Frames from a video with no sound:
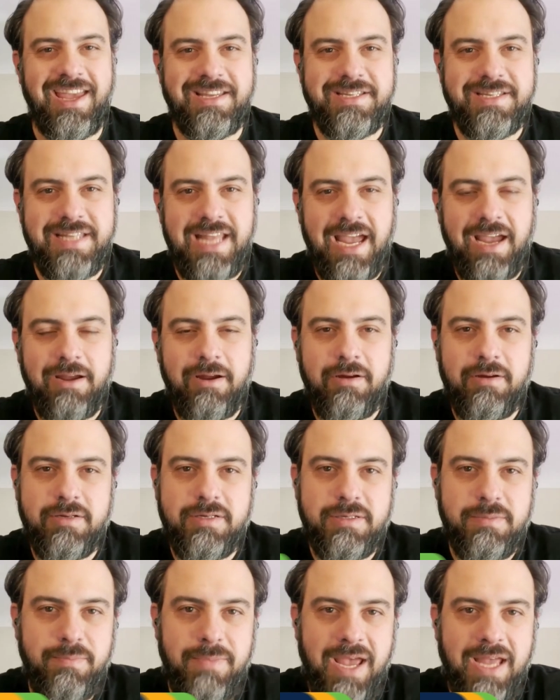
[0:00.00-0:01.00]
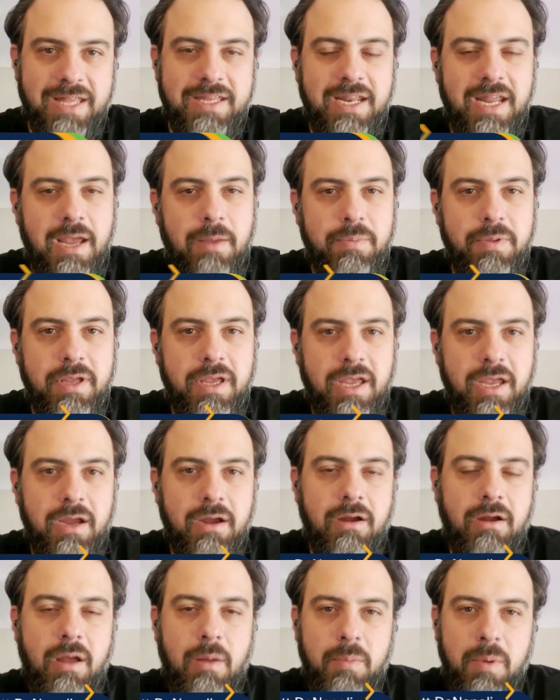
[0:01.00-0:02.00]
snackers, Matt DiNapoli
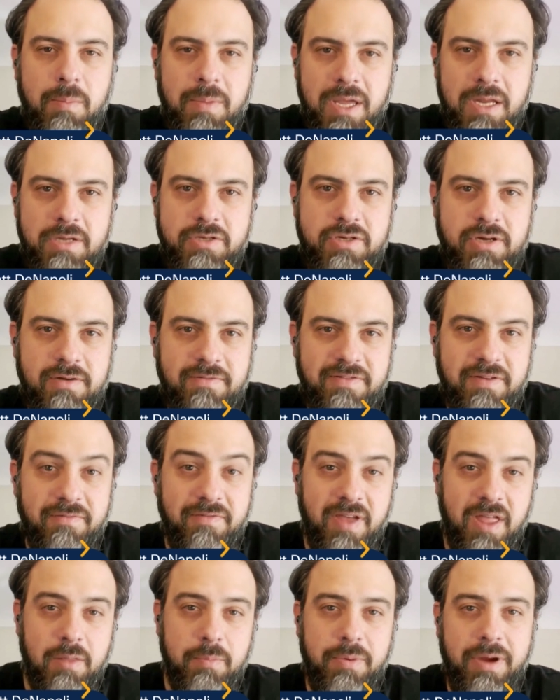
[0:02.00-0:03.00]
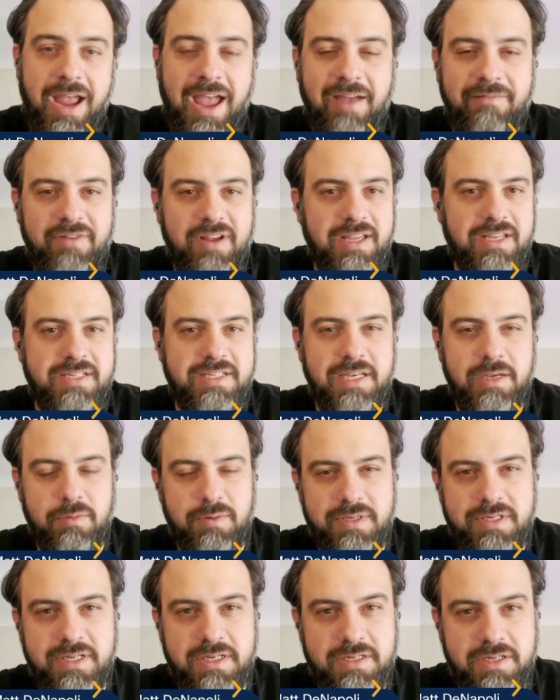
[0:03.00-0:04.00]
here. I'm a manager of developer
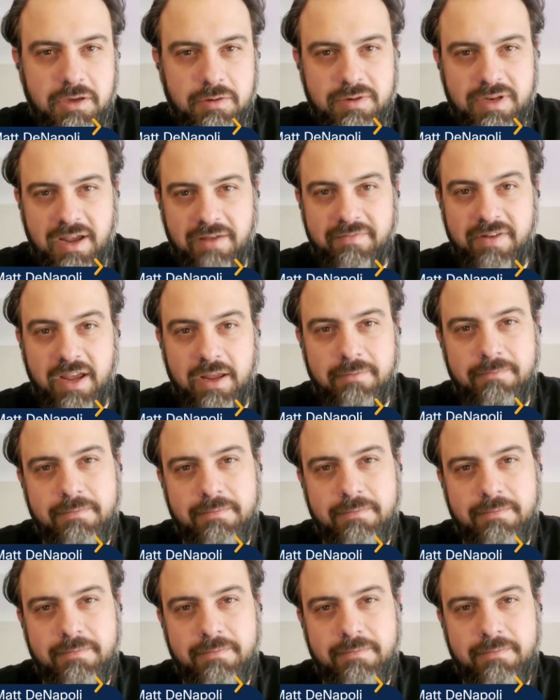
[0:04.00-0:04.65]
advocacy with Cisco DevNet.